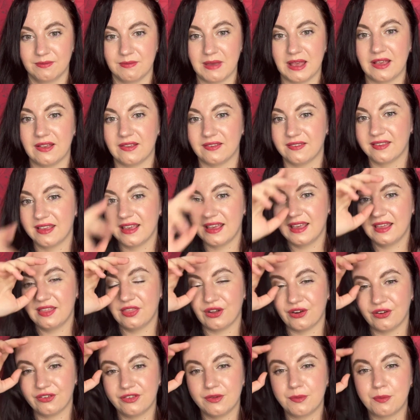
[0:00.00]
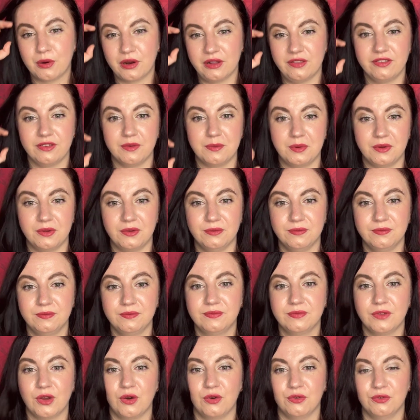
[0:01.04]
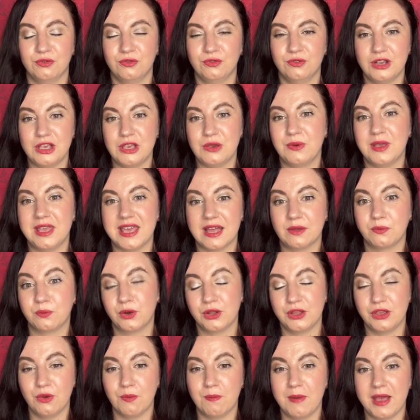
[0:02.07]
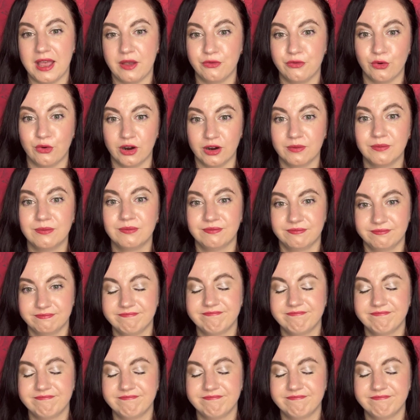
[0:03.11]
Because there is a principle of you get what you pay for.